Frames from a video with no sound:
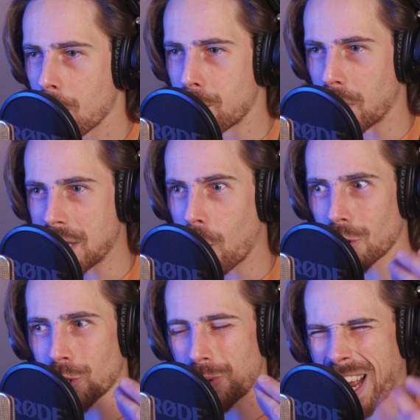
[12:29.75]
But he
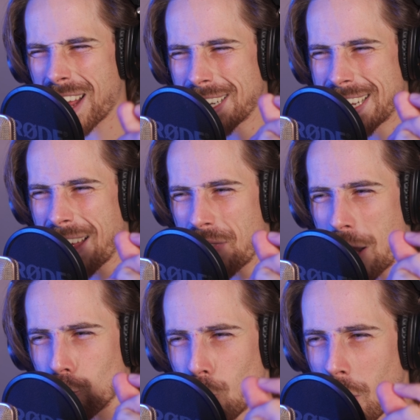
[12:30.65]
also got got
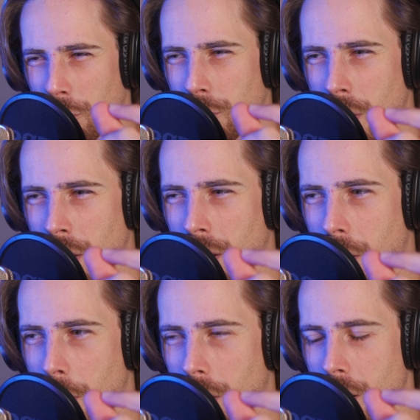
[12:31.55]
that rough
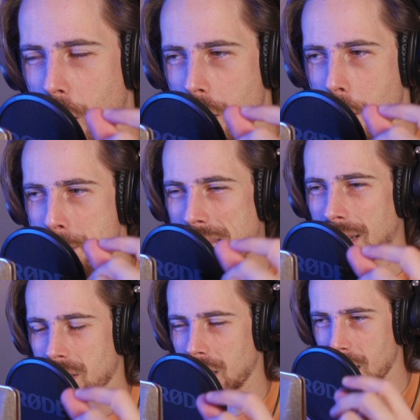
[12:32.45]
uh,
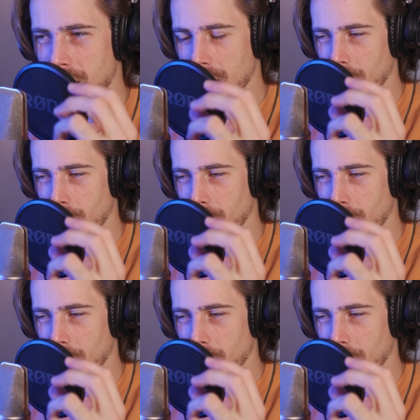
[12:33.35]
ability